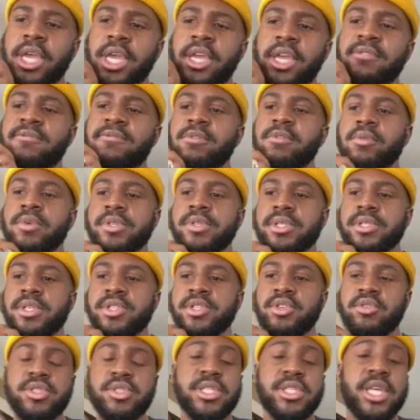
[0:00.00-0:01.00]

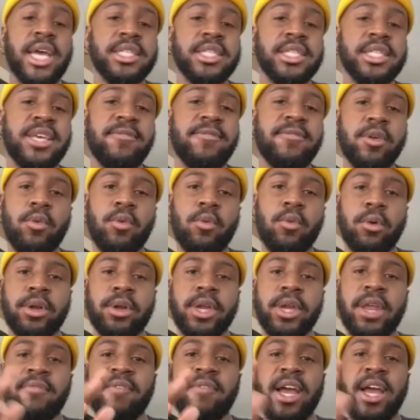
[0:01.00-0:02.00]
influences your scientific
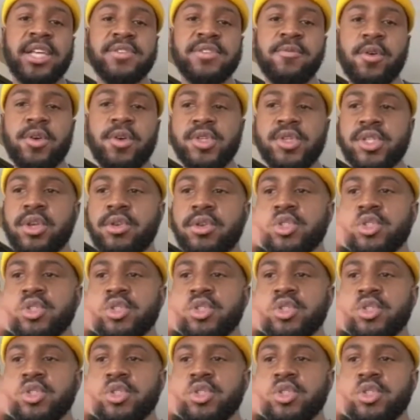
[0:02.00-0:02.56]
work and vice versa?